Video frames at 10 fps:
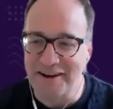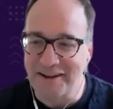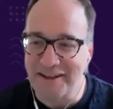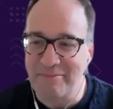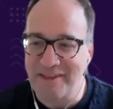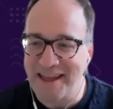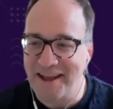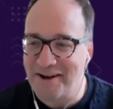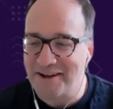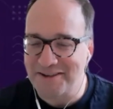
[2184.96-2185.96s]
Keep the
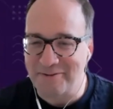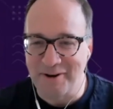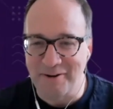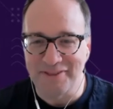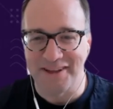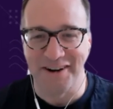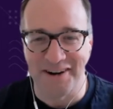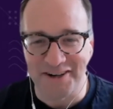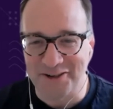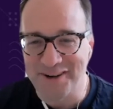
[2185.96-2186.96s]
chaos. I'm going to put that on a
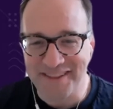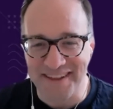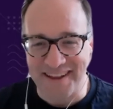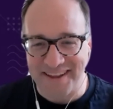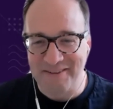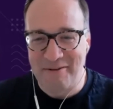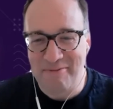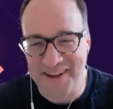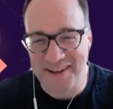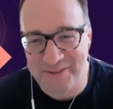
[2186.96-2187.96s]
shirt, I think.
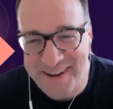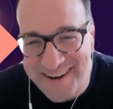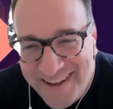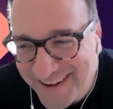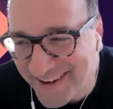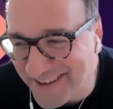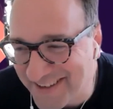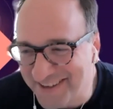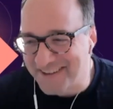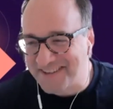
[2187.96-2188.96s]
a
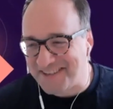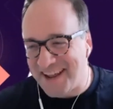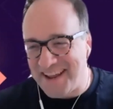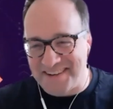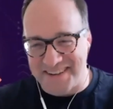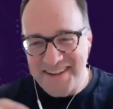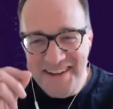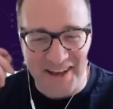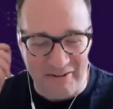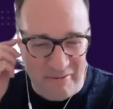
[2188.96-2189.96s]
good saying to
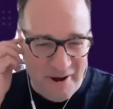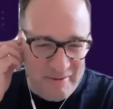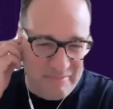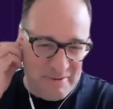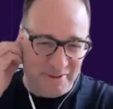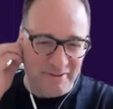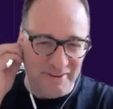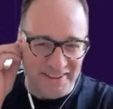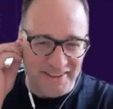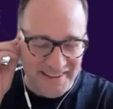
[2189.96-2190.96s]
kind of remind people of
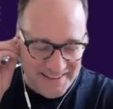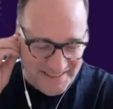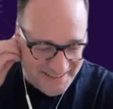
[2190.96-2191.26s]
all of this.